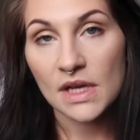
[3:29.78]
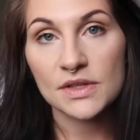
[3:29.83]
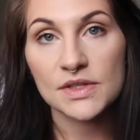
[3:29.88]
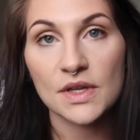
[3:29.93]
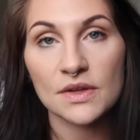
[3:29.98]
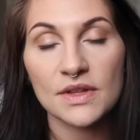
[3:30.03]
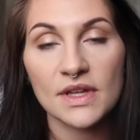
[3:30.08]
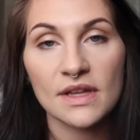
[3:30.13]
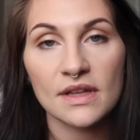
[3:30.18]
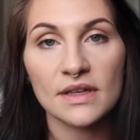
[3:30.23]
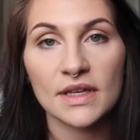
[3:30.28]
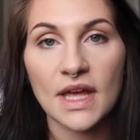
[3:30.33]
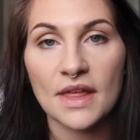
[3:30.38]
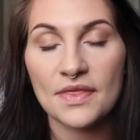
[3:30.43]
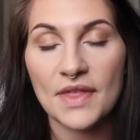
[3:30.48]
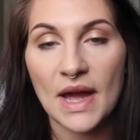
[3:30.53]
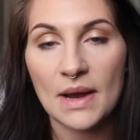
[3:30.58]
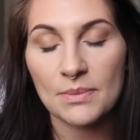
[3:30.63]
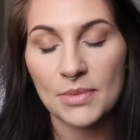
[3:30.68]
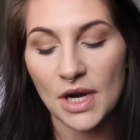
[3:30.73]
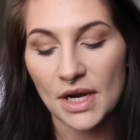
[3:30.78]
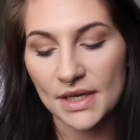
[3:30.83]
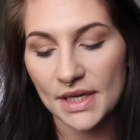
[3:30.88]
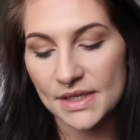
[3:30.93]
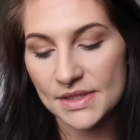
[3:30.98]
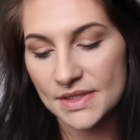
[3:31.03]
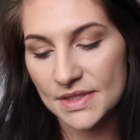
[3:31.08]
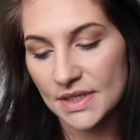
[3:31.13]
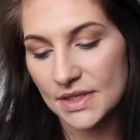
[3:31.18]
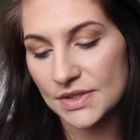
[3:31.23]
So then that brought
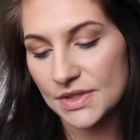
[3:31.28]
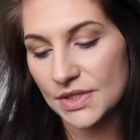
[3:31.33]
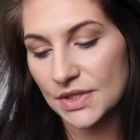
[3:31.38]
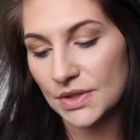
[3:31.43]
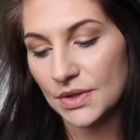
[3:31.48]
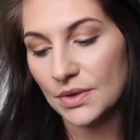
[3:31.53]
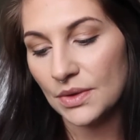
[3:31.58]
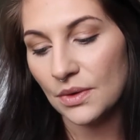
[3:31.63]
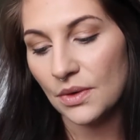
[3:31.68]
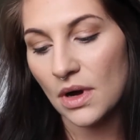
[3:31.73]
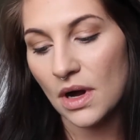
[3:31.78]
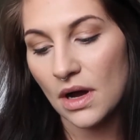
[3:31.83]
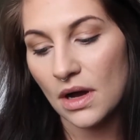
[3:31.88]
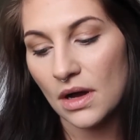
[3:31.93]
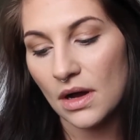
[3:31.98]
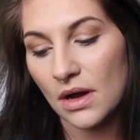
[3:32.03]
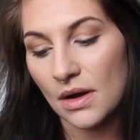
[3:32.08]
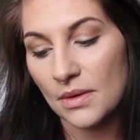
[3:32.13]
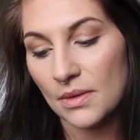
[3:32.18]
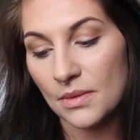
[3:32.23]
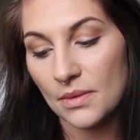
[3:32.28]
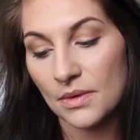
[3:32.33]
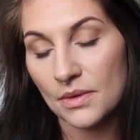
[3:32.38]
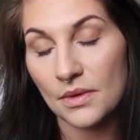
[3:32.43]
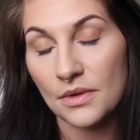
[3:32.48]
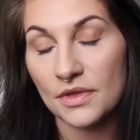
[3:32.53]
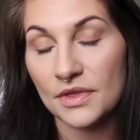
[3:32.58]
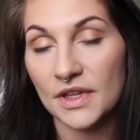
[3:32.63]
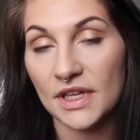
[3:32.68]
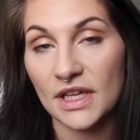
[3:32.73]
us to
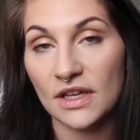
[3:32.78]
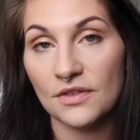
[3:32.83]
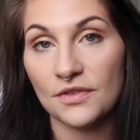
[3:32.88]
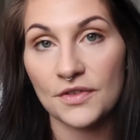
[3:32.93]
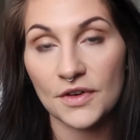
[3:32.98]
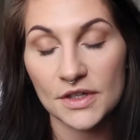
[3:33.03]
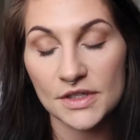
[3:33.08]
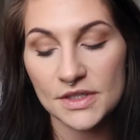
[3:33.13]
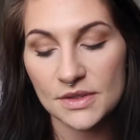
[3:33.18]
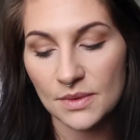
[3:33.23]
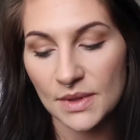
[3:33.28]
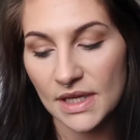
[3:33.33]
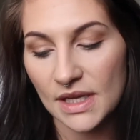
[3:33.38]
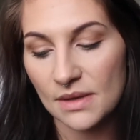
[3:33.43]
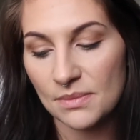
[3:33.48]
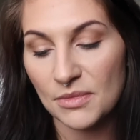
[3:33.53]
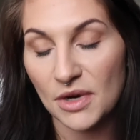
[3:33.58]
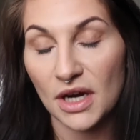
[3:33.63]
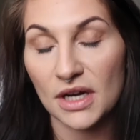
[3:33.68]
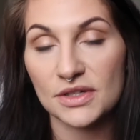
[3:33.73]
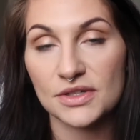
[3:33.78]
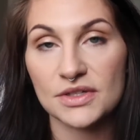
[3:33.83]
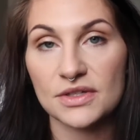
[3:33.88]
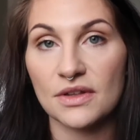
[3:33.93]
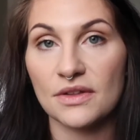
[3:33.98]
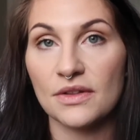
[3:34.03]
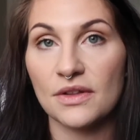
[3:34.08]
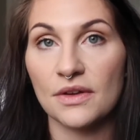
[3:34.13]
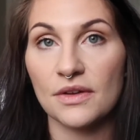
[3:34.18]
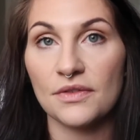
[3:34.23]
the first week in March,
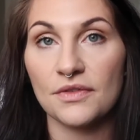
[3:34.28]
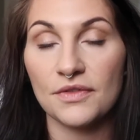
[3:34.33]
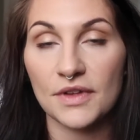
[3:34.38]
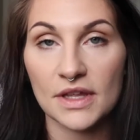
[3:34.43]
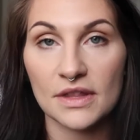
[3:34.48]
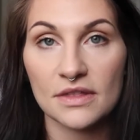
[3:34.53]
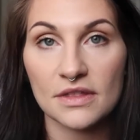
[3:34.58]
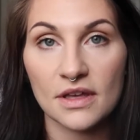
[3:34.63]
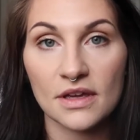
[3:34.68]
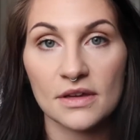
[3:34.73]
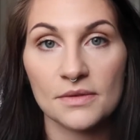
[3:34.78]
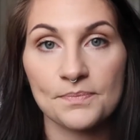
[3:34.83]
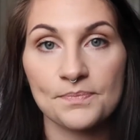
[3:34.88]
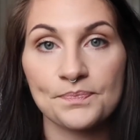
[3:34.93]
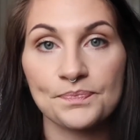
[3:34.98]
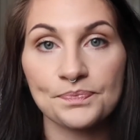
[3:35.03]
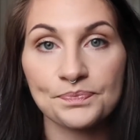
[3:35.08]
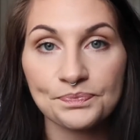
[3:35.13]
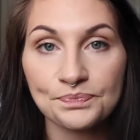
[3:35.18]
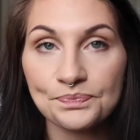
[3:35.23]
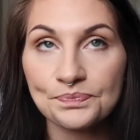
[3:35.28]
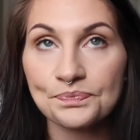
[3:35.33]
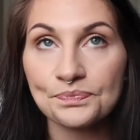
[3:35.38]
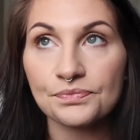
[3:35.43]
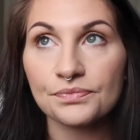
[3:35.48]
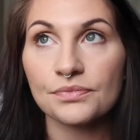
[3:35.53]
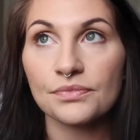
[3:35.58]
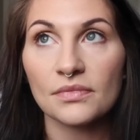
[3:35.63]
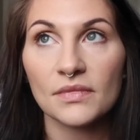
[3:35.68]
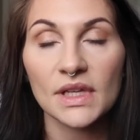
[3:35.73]
so the 5th.
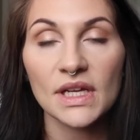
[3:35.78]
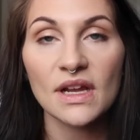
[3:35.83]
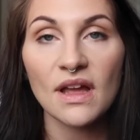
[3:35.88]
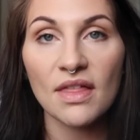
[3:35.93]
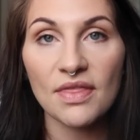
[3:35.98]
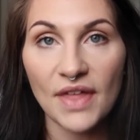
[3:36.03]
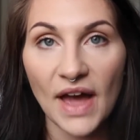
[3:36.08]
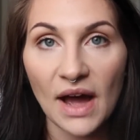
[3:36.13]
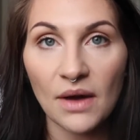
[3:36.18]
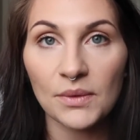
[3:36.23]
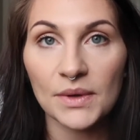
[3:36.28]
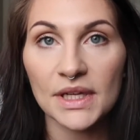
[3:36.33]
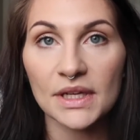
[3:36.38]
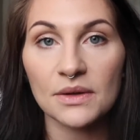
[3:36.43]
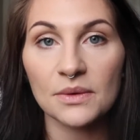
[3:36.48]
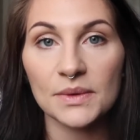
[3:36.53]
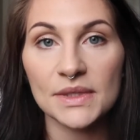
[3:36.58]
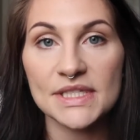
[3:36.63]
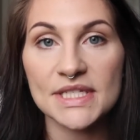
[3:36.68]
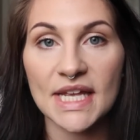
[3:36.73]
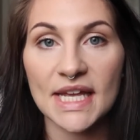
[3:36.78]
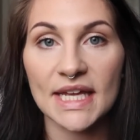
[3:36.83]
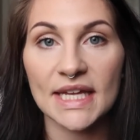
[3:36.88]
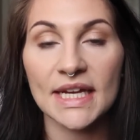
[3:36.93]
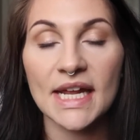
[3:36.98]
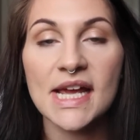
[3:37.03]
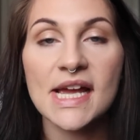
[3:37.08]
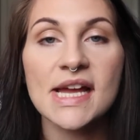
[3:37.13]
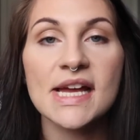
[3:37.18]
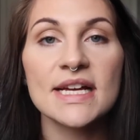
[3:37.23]
That week we
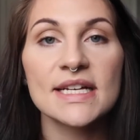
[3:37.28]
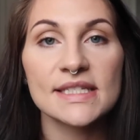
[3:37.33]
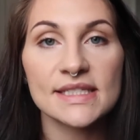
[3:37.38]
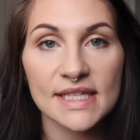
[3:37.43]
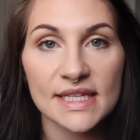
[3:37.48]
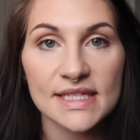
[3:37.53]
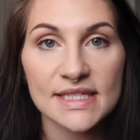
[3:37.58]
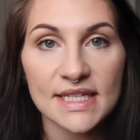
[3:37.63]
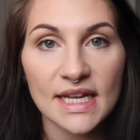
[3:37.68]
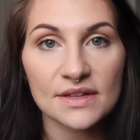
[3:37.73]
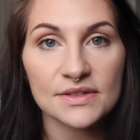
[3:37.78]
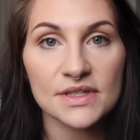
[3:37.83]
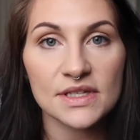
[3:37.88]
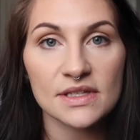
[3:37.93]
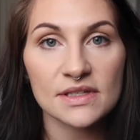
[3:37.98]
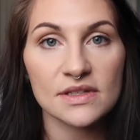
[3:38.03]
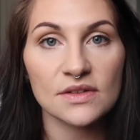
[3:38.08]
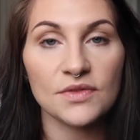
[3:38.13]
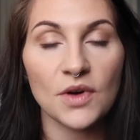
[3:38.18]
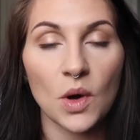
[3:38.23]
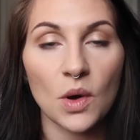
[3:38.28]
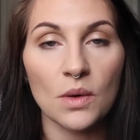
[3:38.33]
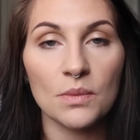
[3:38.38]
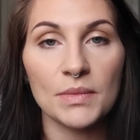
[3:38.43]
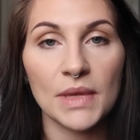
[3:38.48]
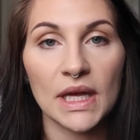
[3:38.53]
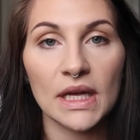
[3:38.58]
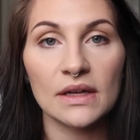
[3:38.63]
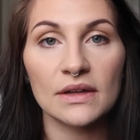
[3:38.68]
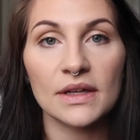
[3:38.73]
did 6 ounces of whole
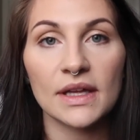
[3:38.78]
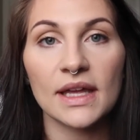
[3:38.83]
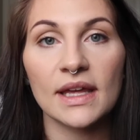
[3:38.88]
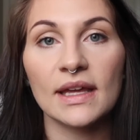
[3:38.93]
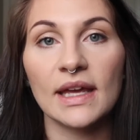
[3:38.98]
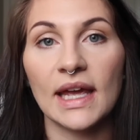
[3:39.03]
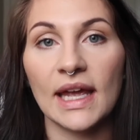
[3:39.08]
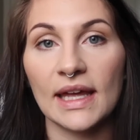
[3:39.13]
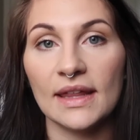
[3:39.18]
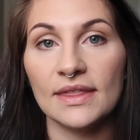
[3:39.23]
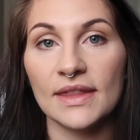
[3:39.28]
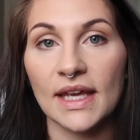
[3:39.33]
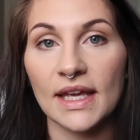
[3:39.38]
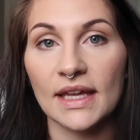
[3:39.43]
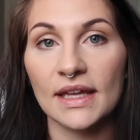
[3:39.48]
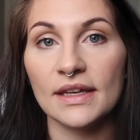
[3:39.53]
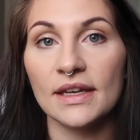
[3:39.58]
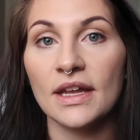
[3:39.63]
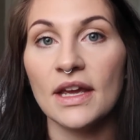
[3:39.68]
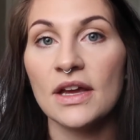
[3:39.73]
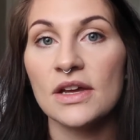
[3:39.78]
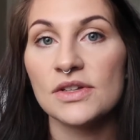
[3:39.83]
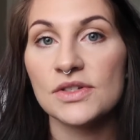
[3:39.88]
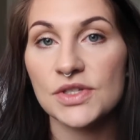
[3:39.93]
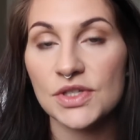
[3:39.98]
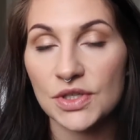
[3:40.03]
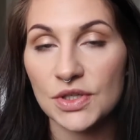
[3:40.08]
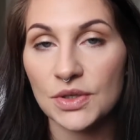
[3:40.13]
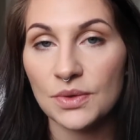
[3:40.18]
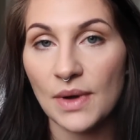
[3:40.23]
milk and then
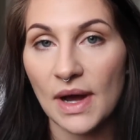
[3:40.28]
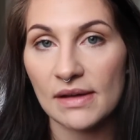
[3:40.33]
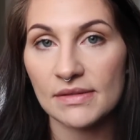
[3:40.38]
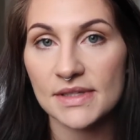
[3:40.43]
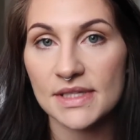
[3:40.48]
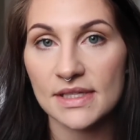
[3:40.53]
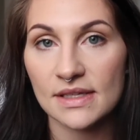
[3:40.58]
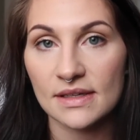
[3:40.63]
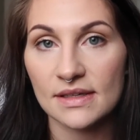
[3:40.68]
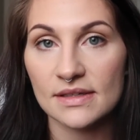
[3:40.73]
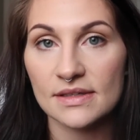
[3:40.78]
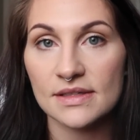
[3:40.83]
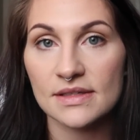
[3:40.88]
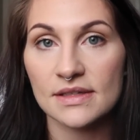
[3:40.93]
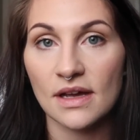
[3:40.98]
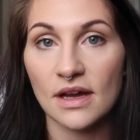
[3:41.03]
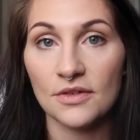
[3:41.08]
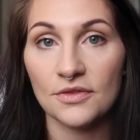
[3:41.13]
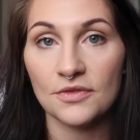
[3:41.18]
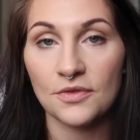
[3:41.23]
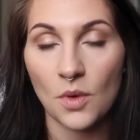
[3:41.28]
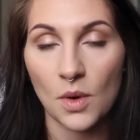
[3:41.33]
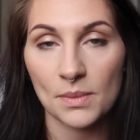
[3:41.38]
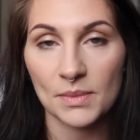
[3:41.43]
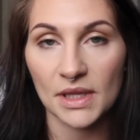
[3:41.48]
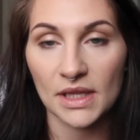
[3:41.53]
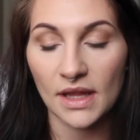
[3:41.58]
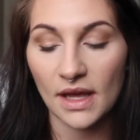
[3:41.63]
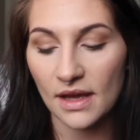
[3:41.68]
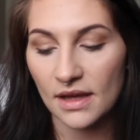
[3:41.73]
2 ounces of
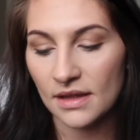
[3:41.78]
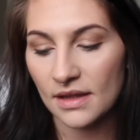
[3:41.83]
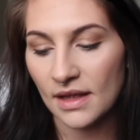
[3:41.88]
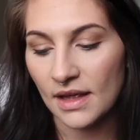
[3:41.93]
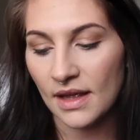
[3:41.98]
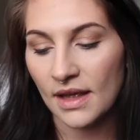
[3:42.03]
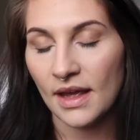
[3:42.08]
formula.